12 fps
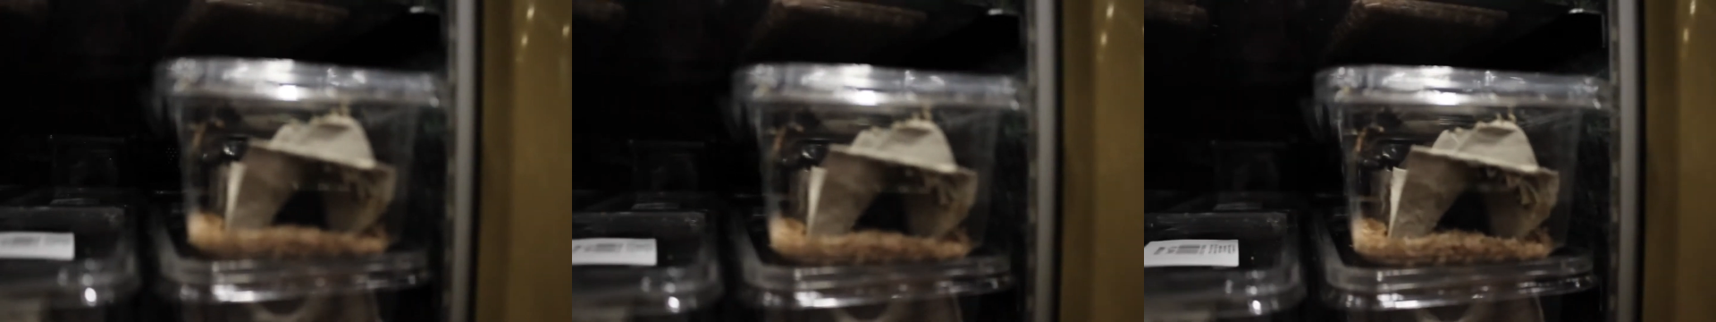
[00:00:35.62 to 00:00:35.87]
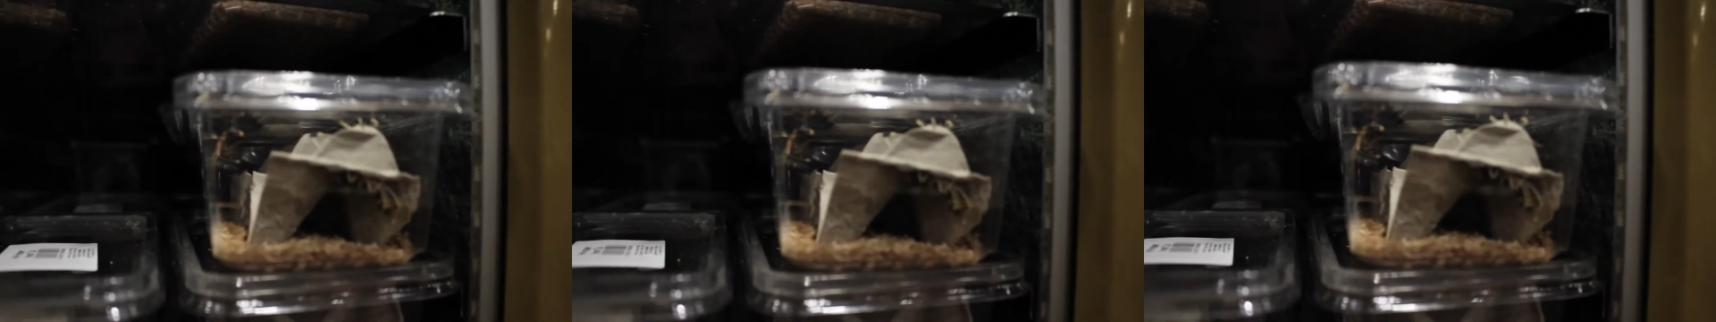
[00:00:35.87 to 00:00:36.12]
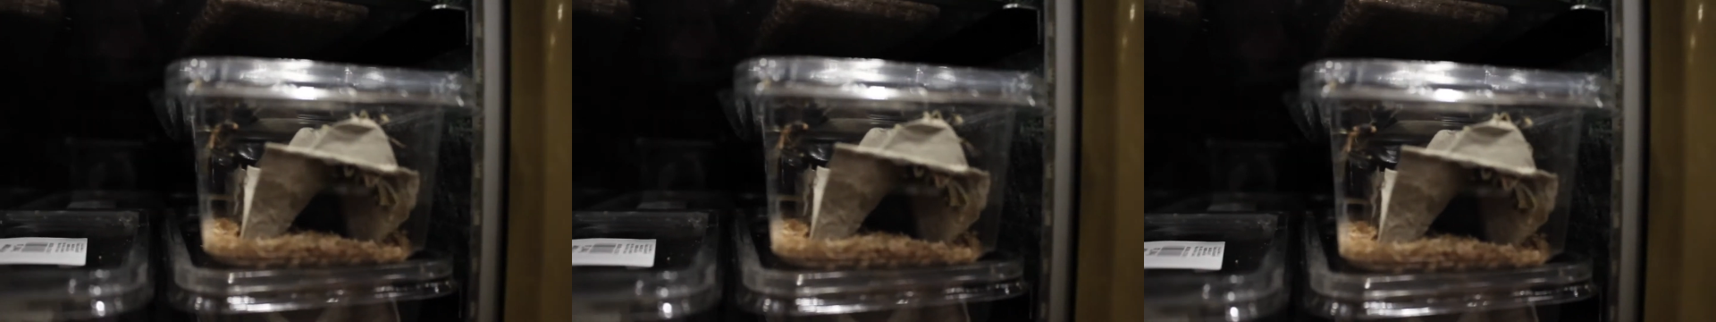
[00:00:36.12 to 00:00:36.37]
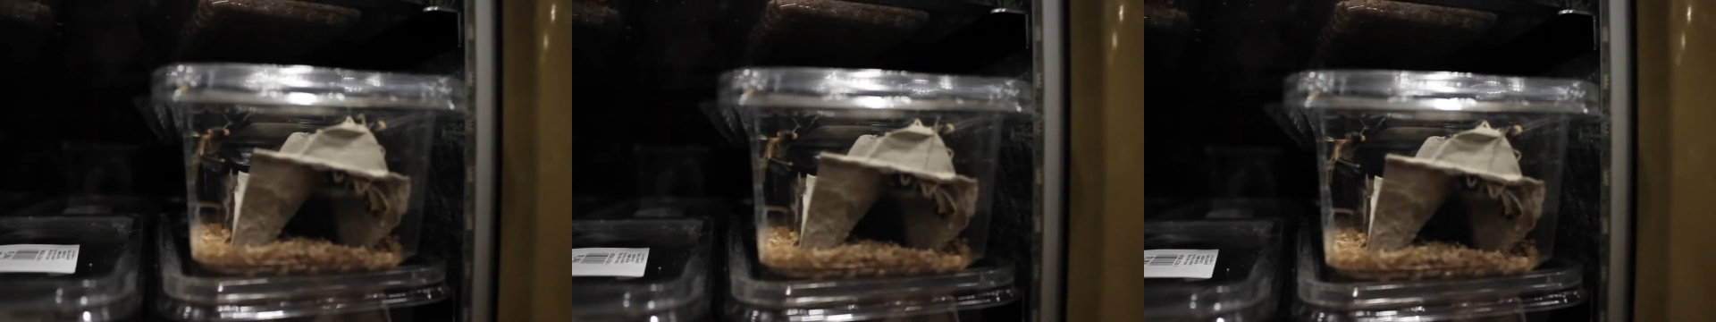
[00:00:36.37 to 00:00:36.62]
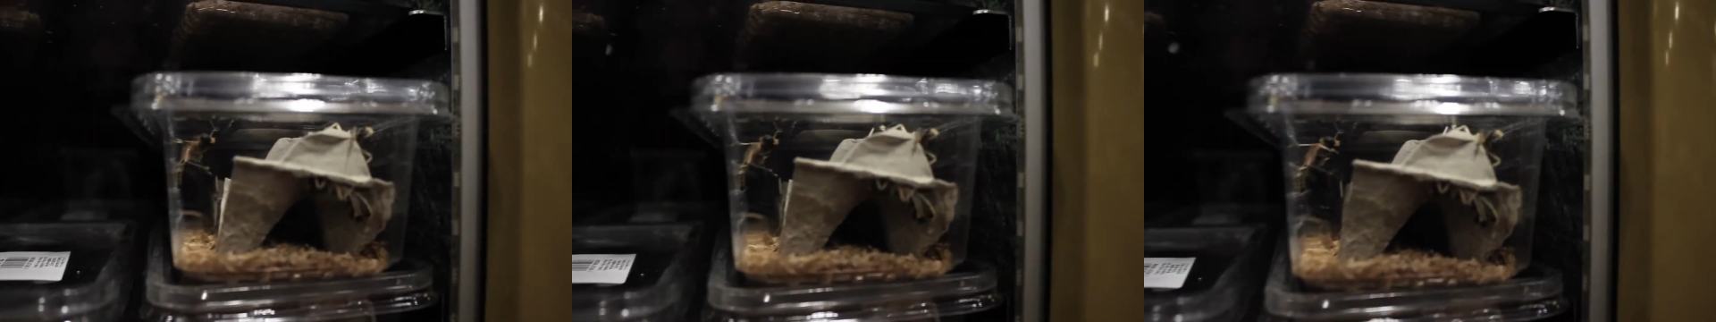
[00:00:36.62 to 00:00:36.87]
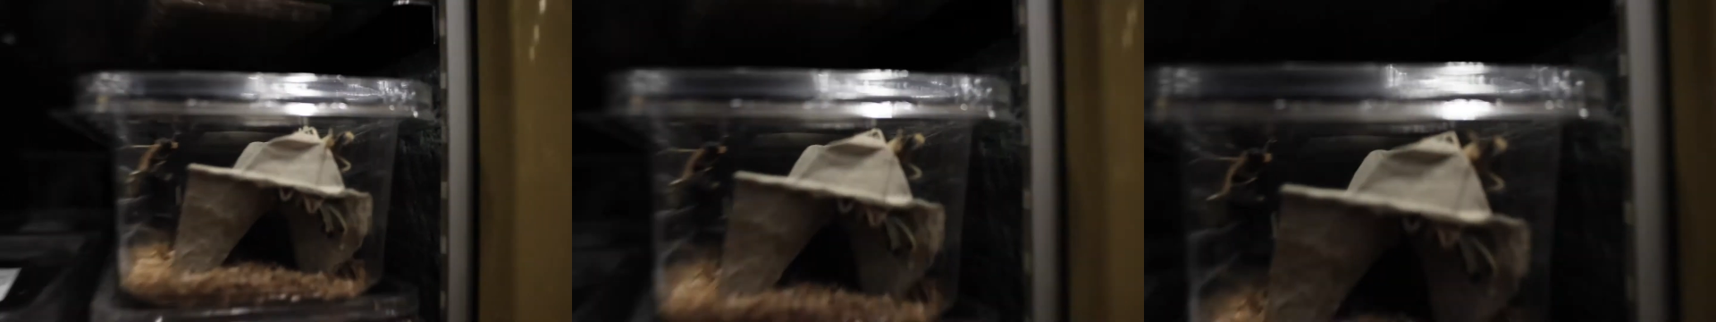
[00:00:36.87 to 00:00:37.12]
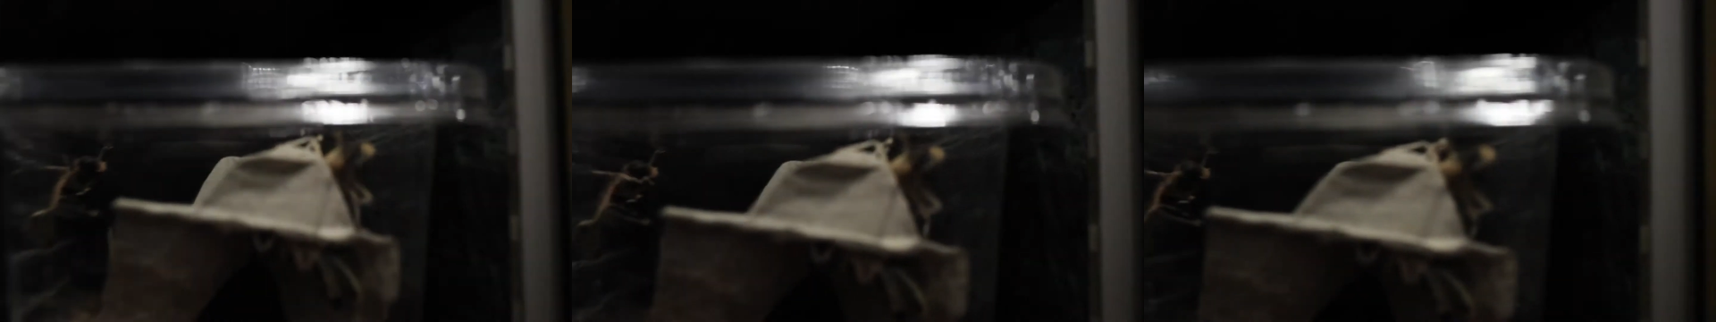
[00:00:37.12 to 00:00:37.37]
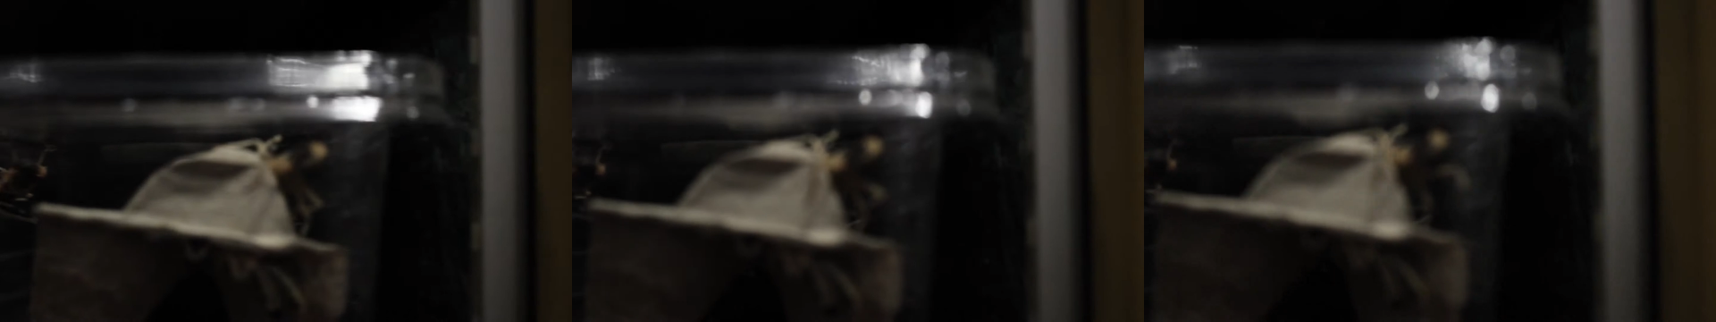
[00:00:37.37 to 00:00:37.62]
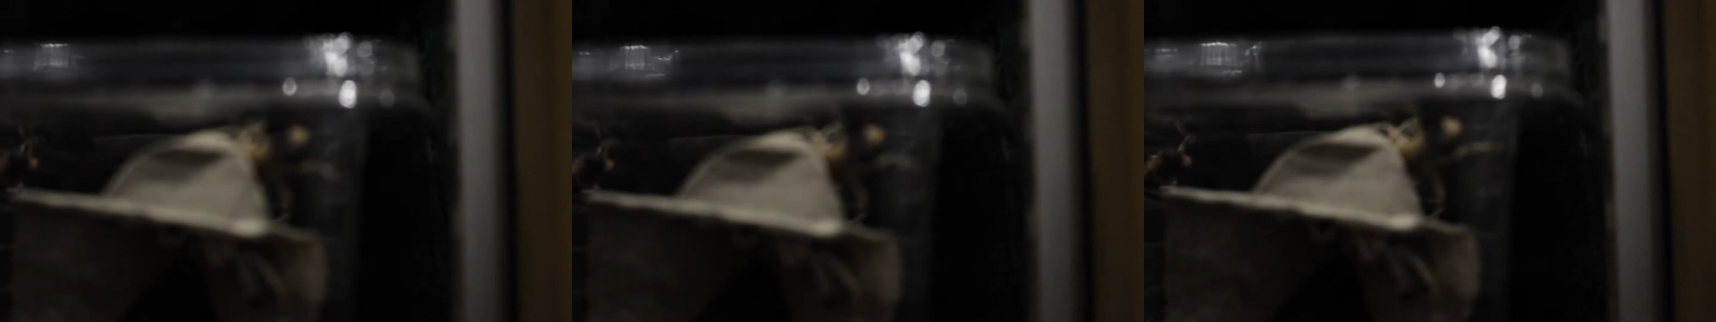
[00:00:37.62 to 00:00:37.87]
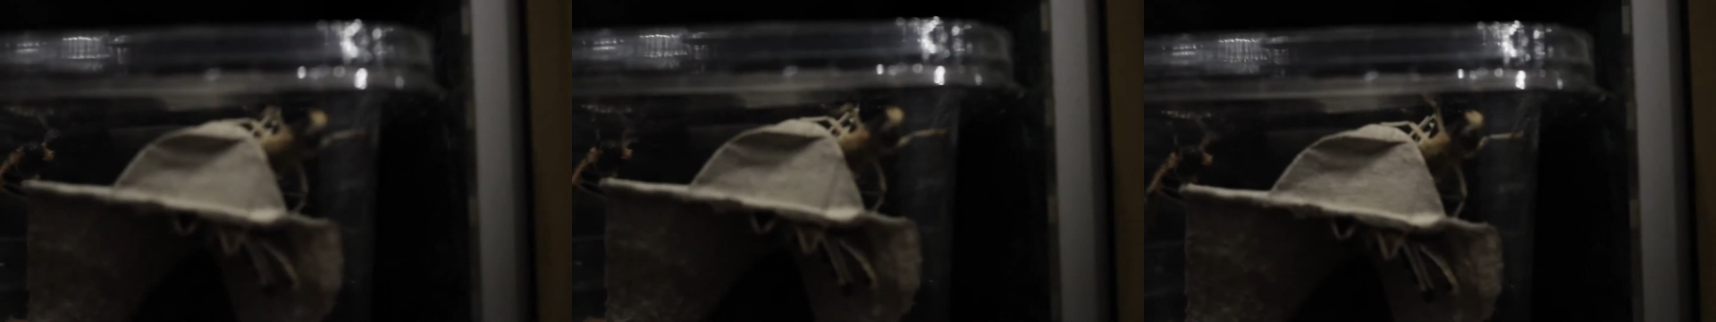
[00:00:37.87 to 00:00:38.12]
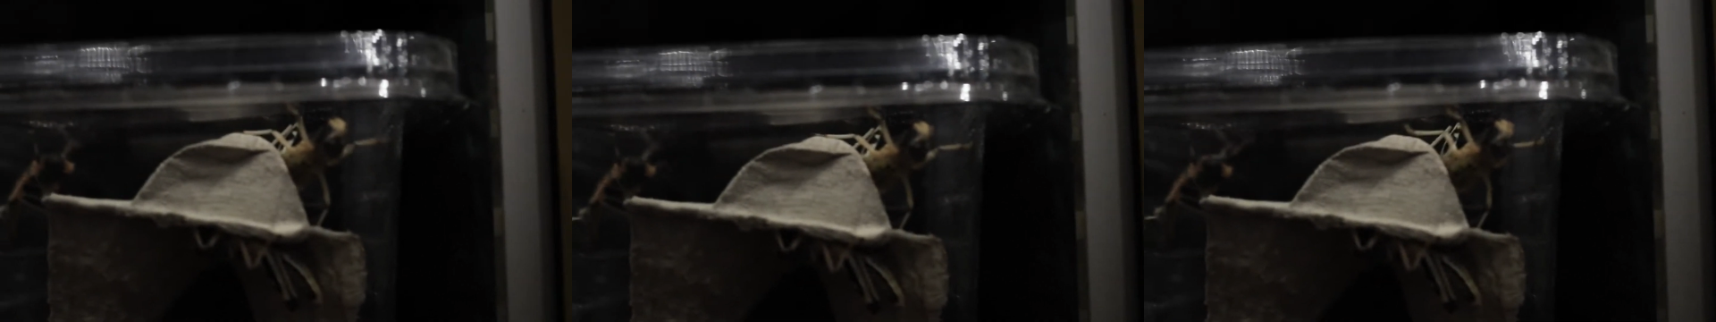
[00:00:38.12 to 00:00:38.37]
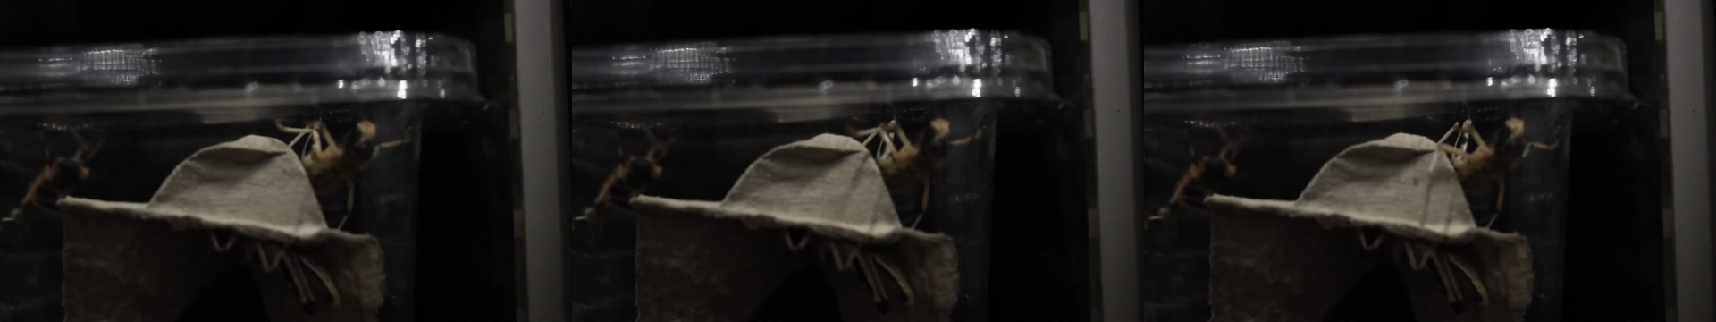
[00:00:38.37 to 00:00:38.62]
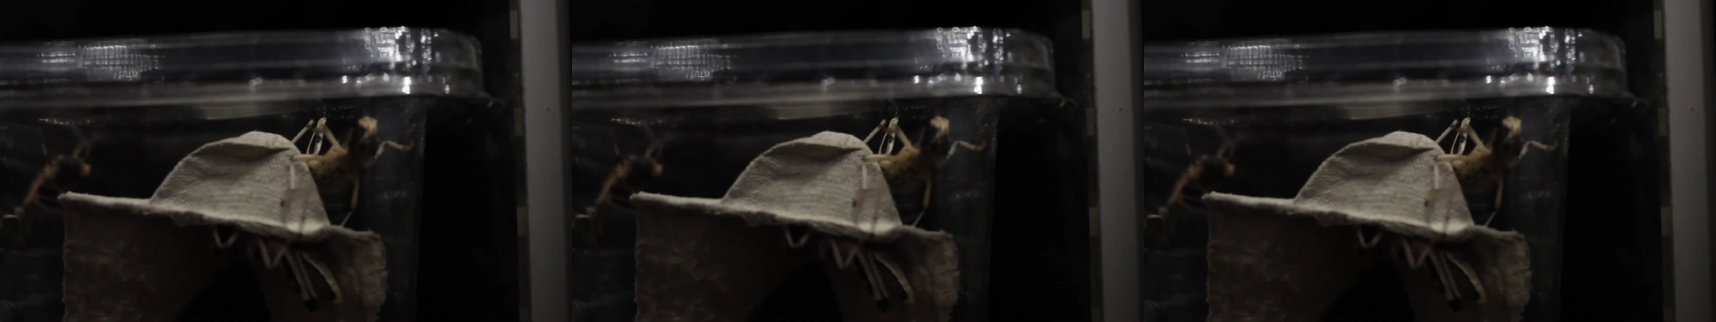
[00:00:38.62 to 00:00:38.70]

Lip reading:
(no speaker visible)